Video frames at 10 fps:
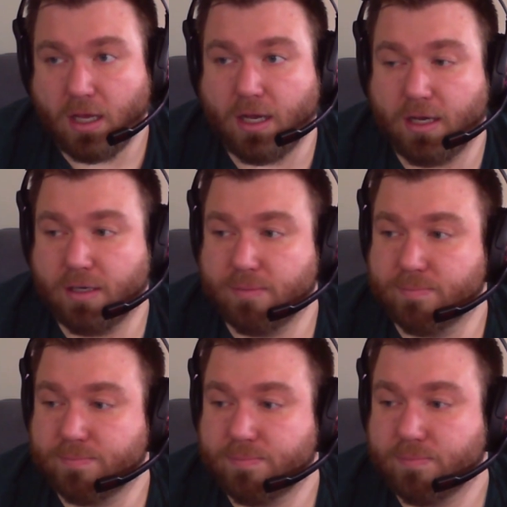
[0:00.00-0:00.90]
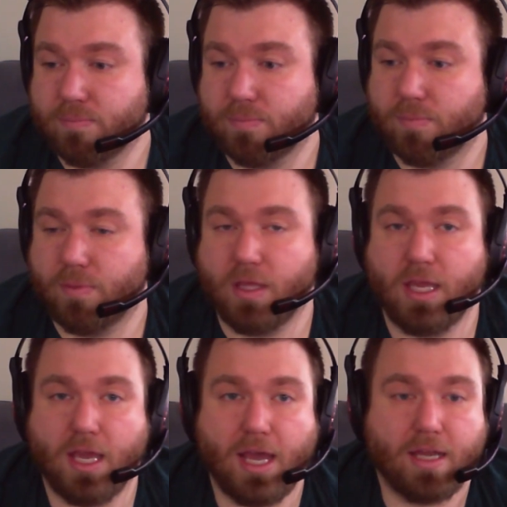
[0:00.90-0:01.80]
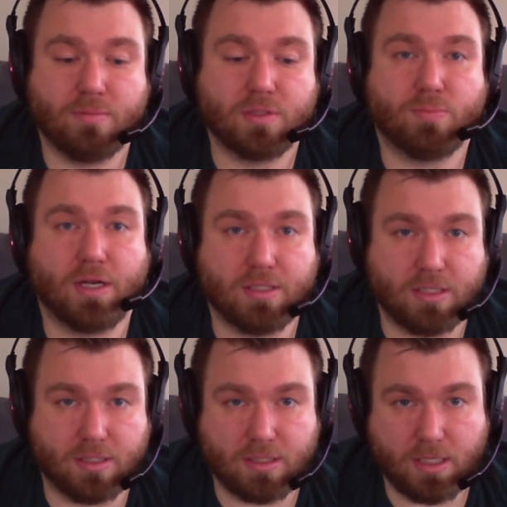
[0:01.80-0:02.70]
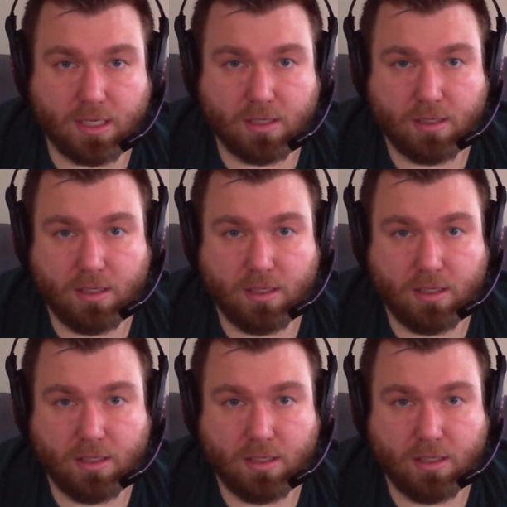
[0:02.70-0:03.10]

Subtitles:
The Adams presidency